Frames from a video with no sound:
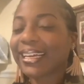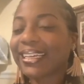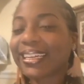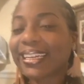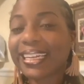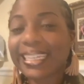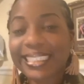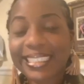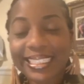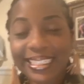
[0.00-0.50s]

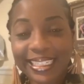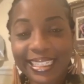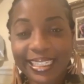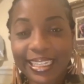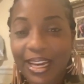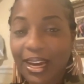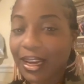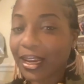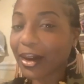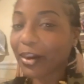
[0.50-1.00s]
Listen,
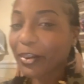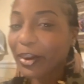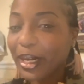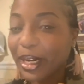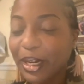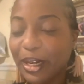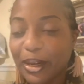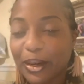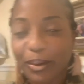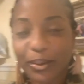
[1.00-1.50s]
y'all already
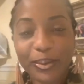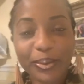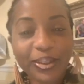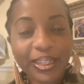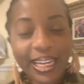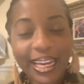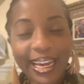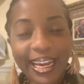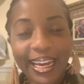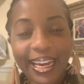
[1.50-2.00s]
know
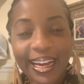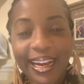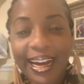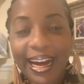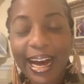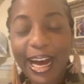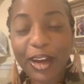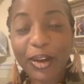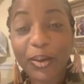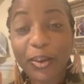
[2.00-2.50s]
that
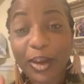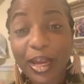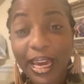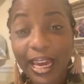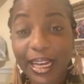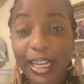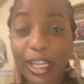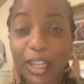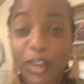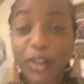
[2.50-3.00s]
God
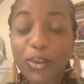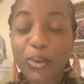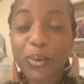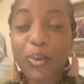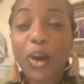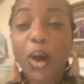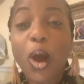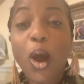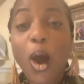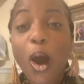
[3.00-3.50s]
created you
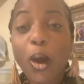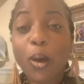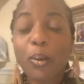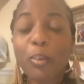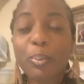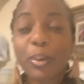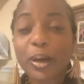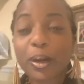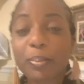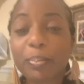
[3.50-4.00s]
on
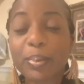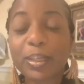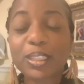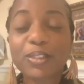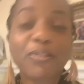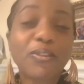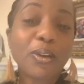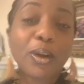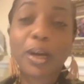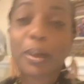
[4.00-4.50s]
purpose
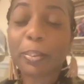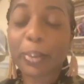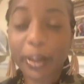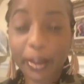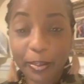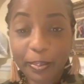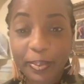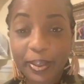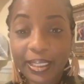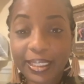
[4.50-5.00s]
for a
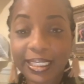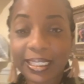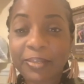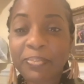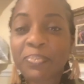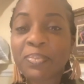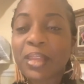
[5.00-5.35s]
purpose.